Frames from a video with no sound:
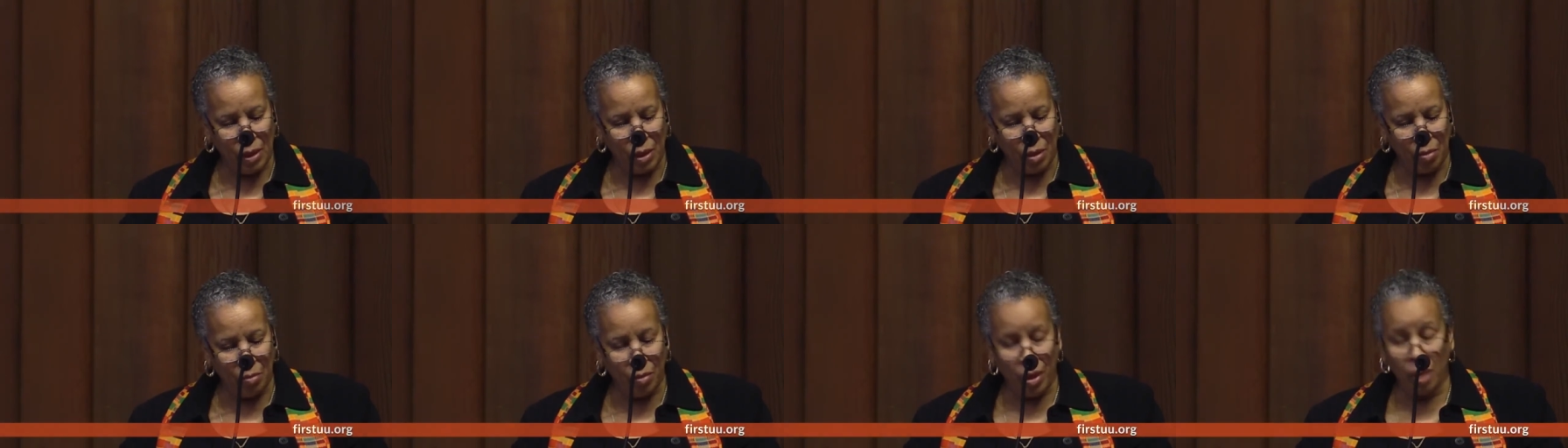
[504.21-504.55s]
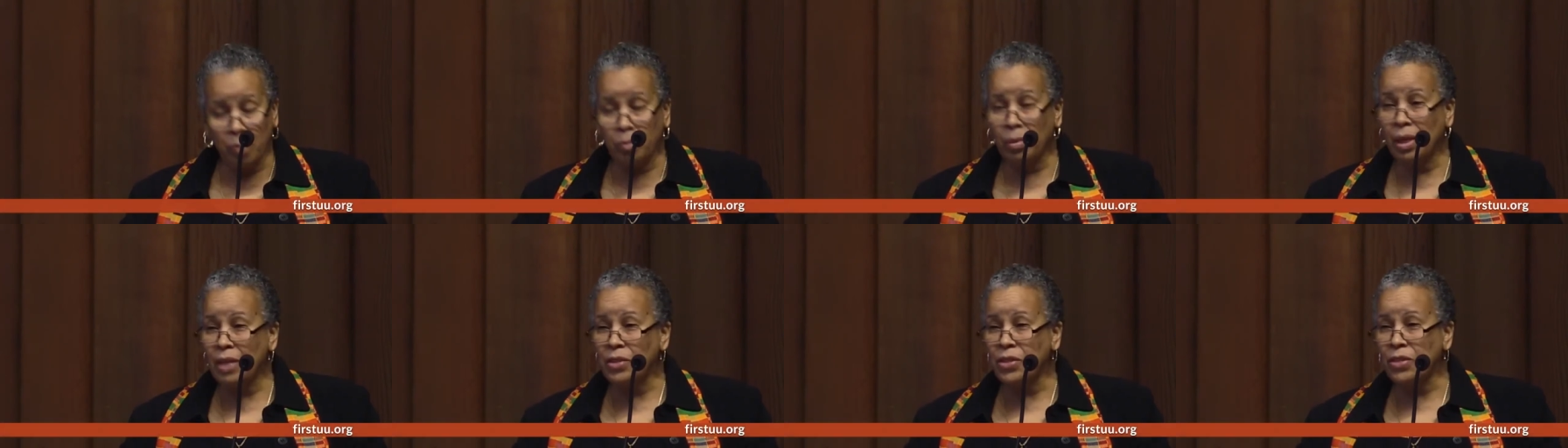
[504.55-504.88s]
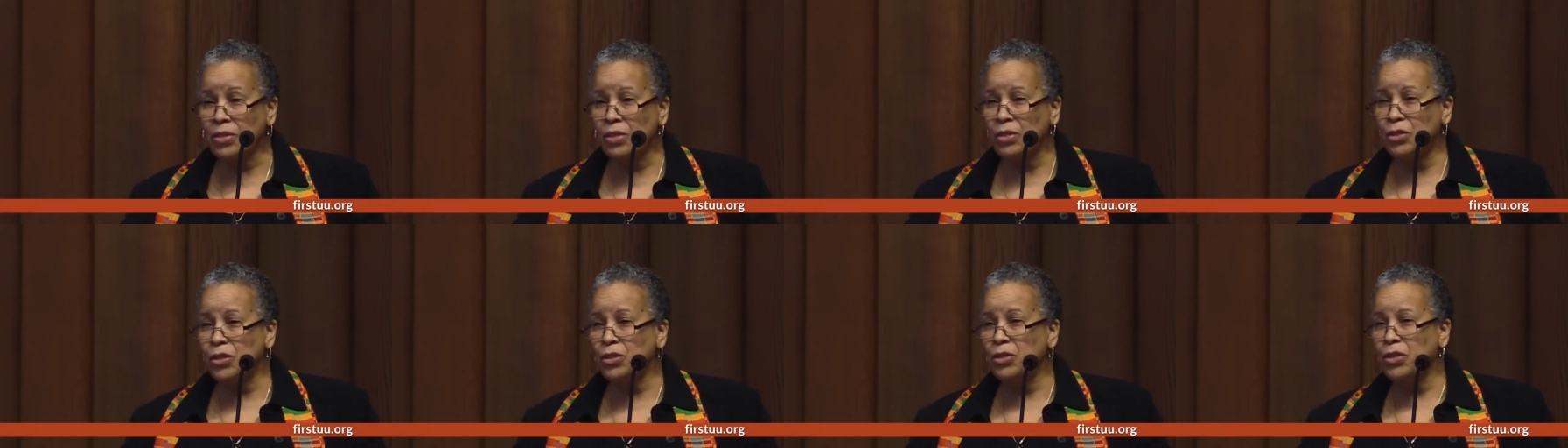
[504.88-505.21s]
My
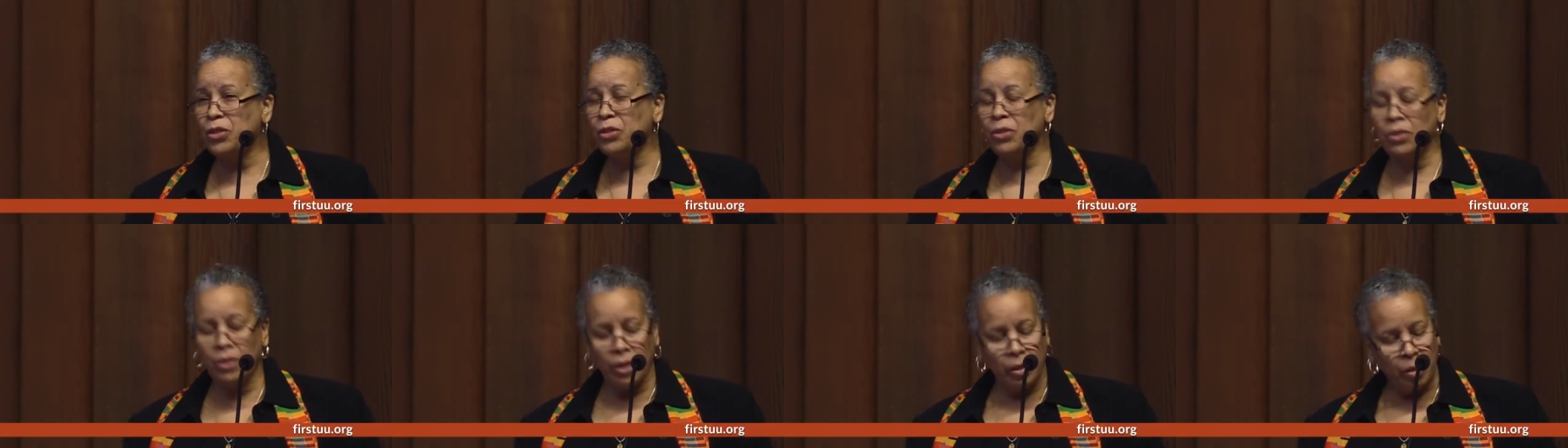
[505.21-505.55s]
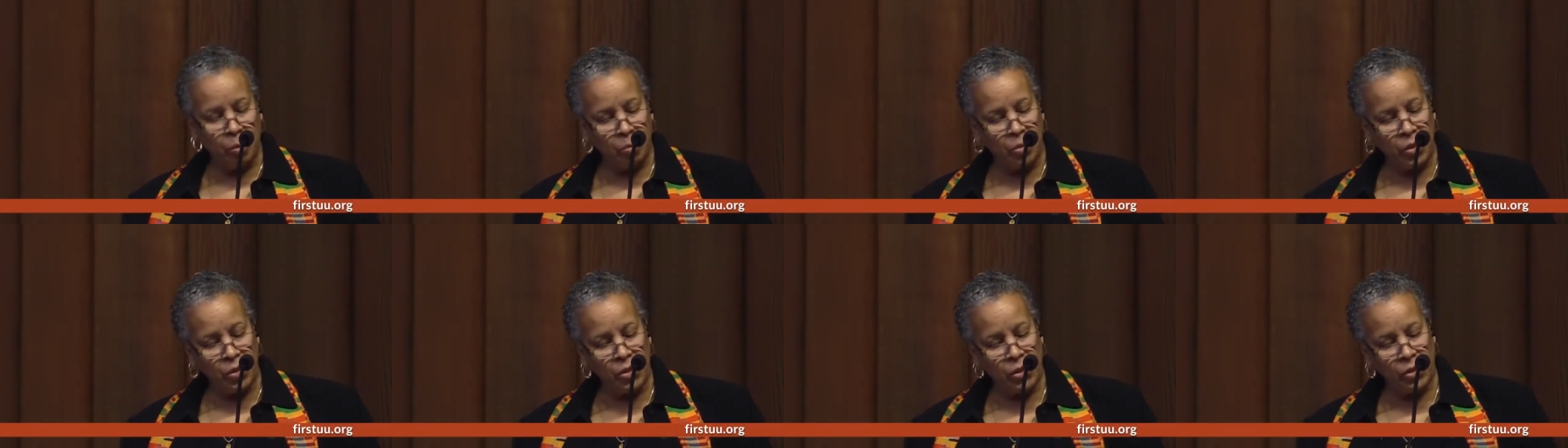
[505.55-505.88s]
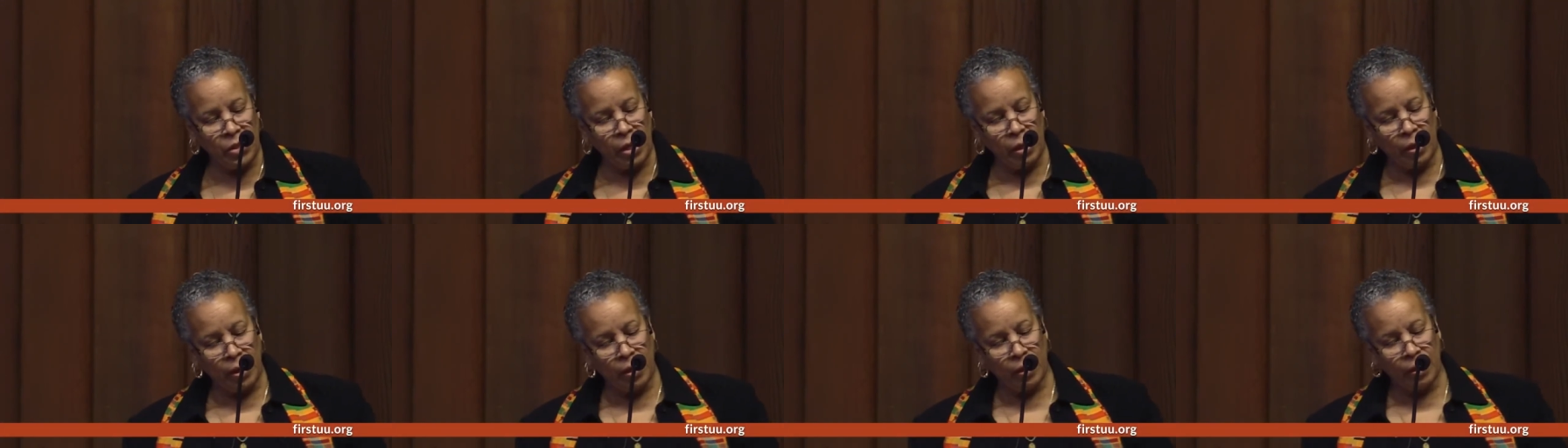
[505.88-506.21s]
message to them
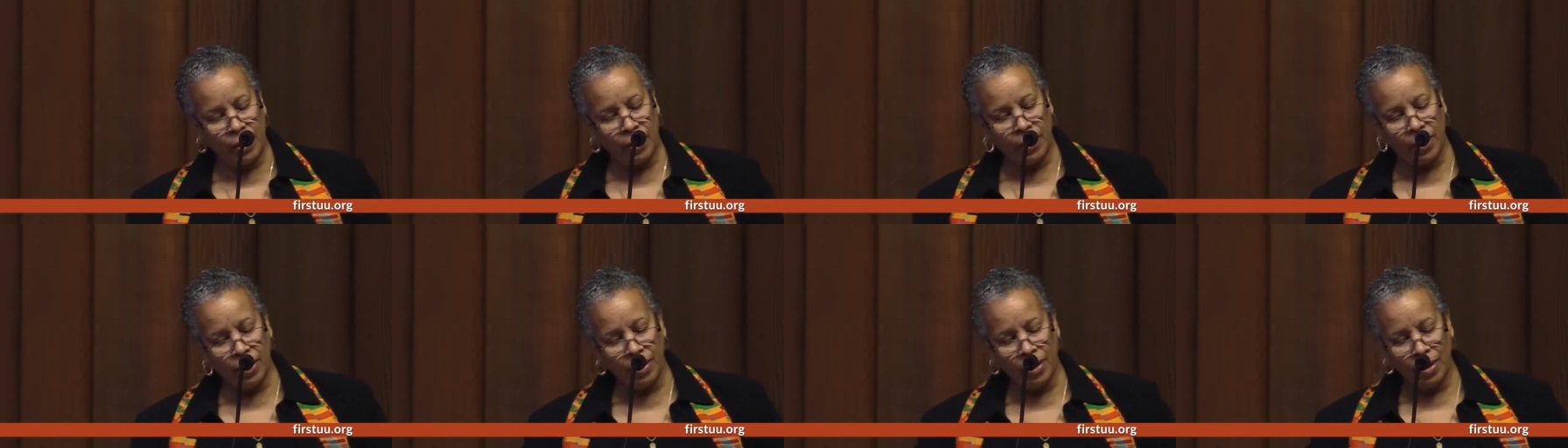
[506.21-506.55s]
said,